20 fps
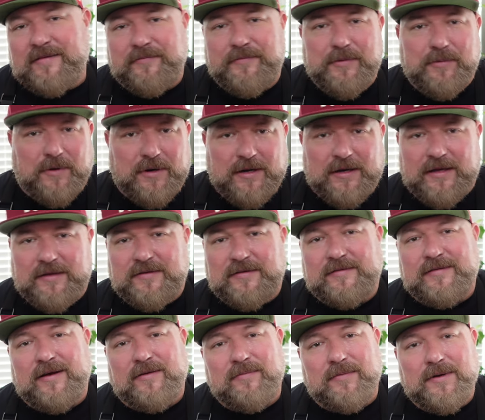if you wanna get
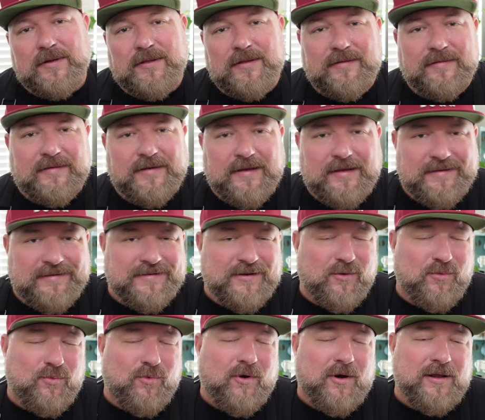yourself one of these Ninja
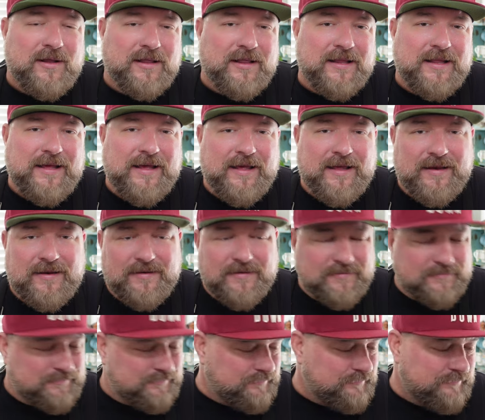One Lid
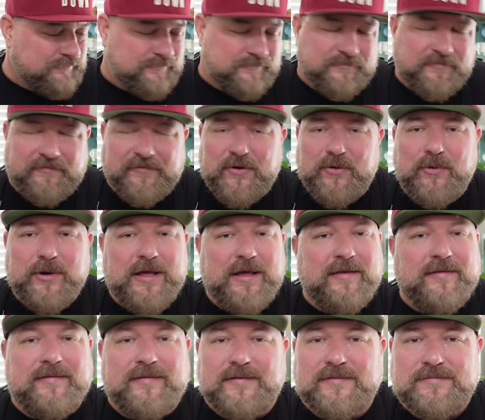
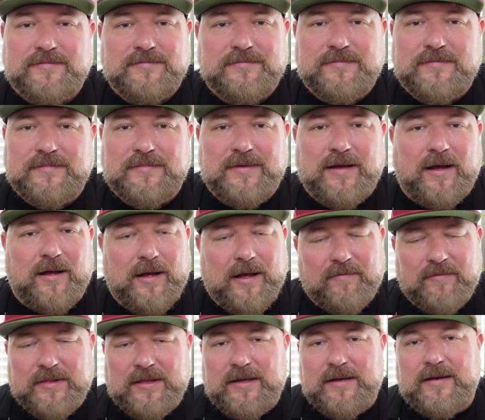Foodies, I'll have
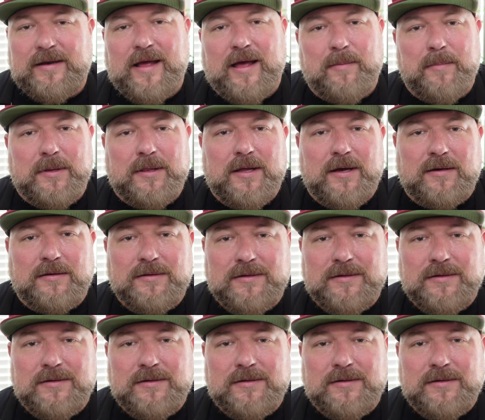a link down below.